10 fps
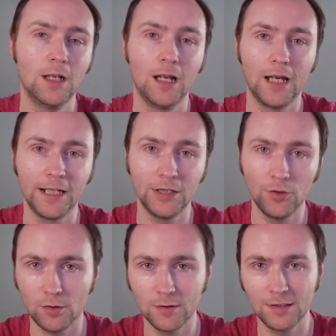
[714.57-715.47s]
and a
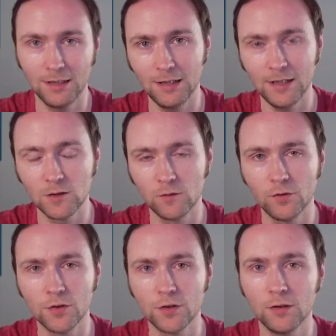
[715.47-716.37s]
non-Ted Lasso
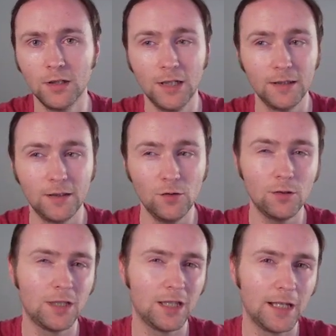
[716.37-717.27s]
version. The
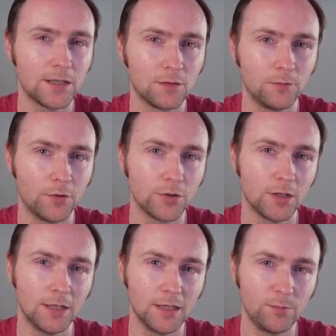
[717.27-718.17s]
non-Ted Lasso
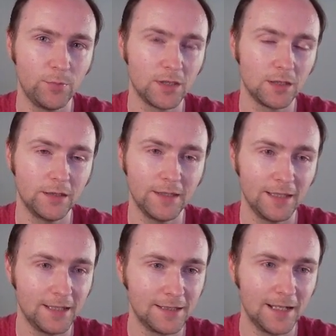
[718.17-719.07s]
version is basically the
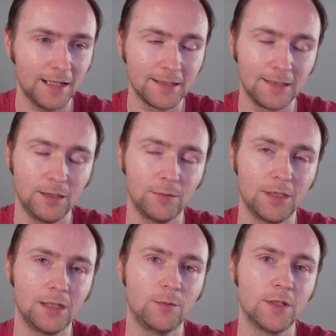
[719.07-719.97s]
exact same
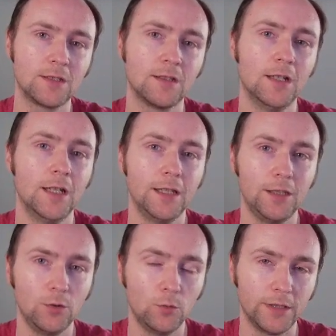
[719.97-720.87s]
database. The
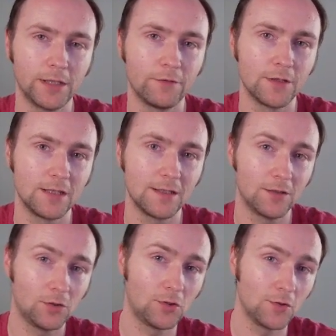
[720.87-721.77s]
only difference is it
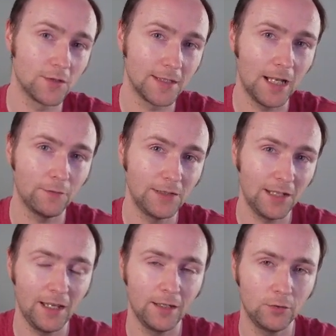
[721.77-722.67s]
doesn't have
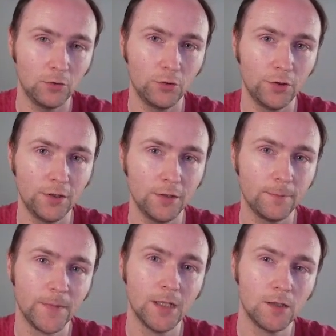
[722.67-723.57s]
Ted included in it.
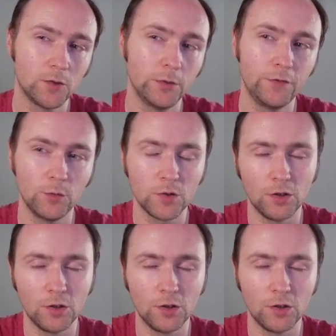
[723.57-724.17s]
So if you wish to